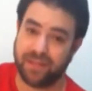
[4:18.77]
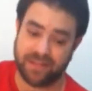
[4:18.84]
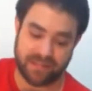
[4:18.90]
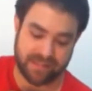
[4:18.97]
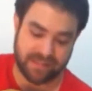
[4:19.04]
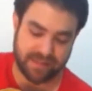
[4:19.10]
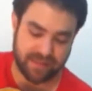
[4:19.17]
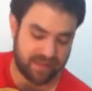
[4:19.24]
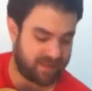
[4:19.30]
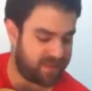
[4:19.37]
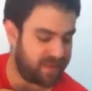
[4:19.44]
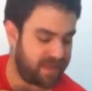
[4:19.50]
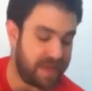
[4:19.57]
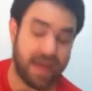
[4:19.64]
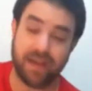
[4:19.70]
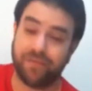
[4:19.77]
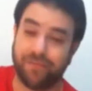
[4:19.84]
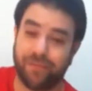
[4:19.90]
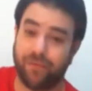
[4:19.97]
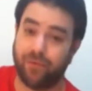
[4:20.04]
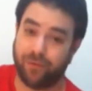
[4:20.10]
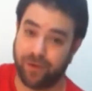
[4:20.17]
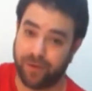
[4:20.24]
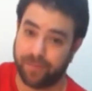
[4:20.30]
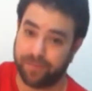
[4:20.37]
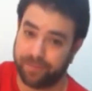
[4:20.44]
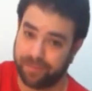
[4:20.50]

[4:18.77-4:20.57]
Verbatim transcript: is the F chord